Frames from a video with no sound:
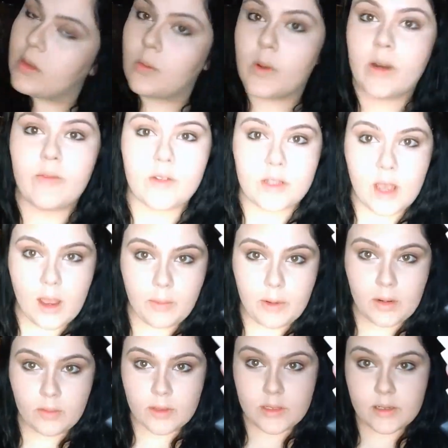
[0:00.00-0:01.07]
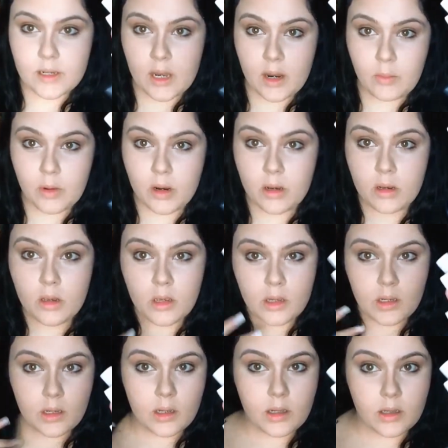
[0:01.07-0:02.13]
Whatever's happening with this camera.
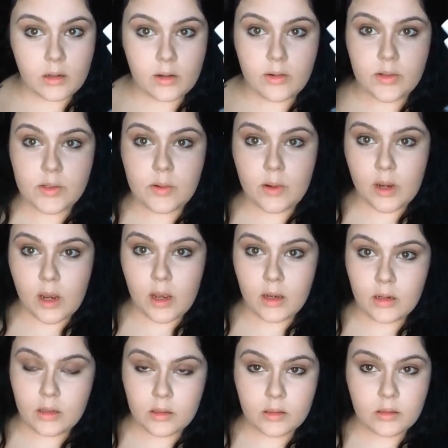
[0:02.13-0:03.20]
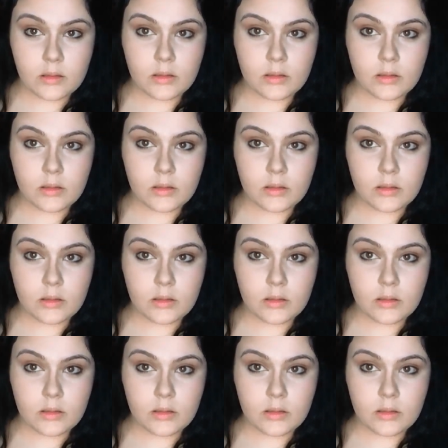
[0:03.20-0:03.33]
I don't know what's going on.